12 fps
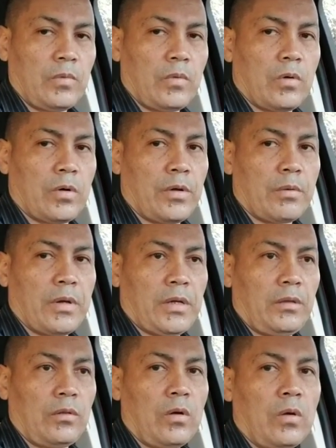Or you already
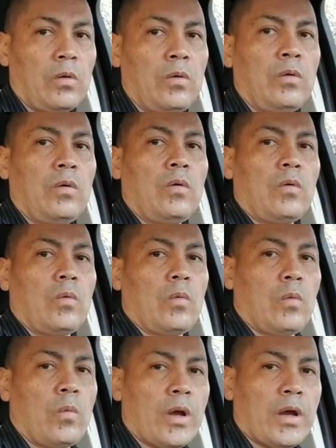know
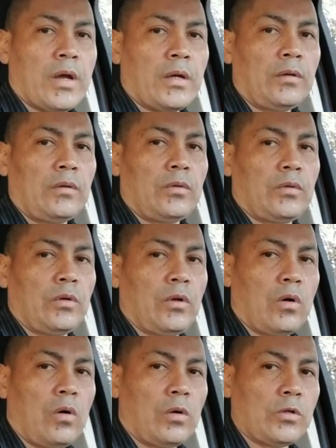where to
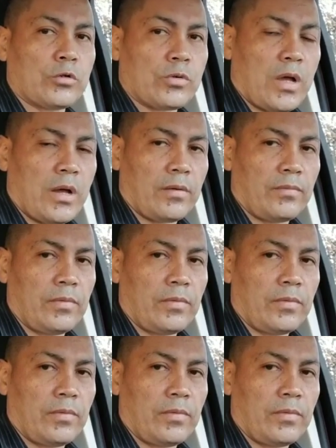go drive